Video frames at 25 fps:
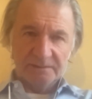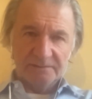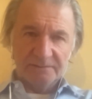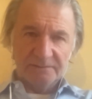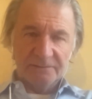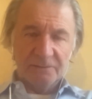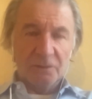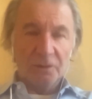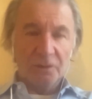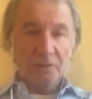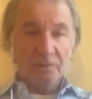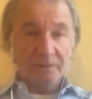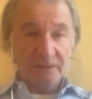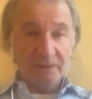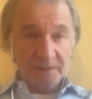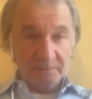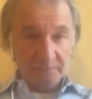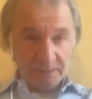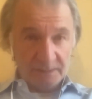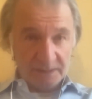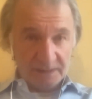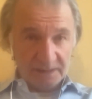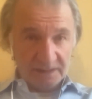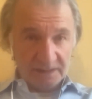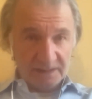
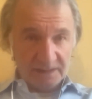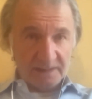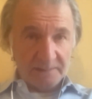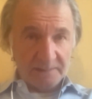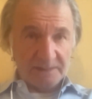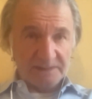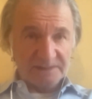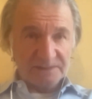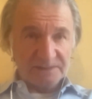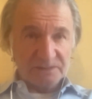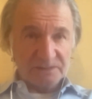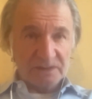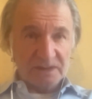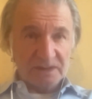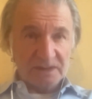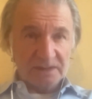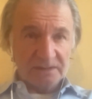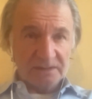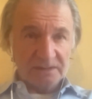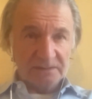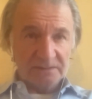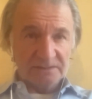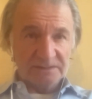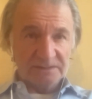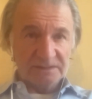following Mariana
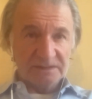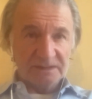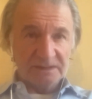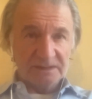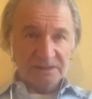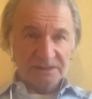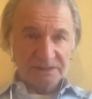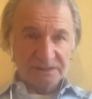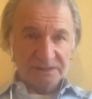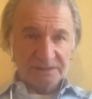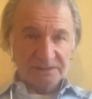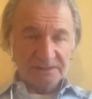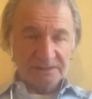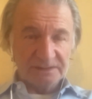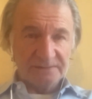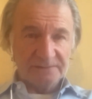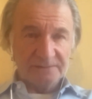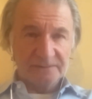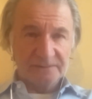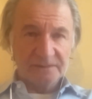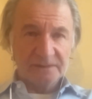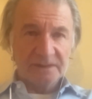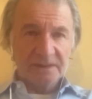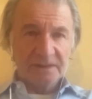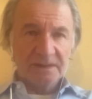Mazzucato's
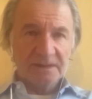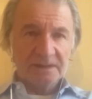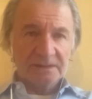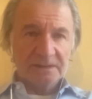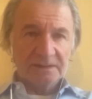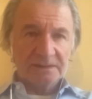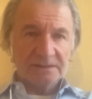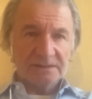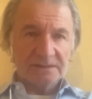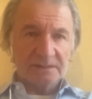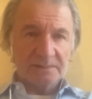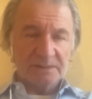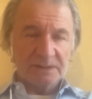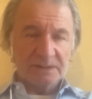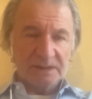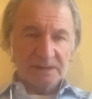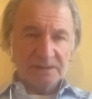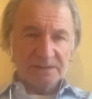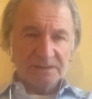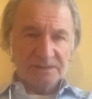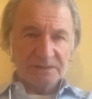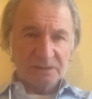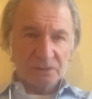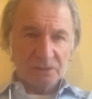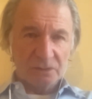initiative some
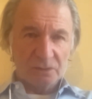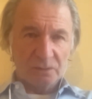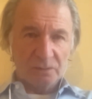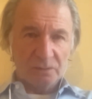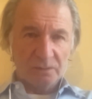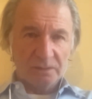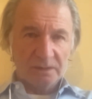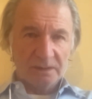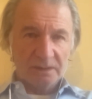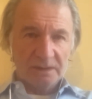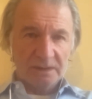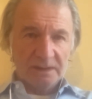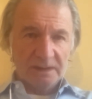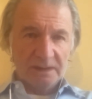years ago.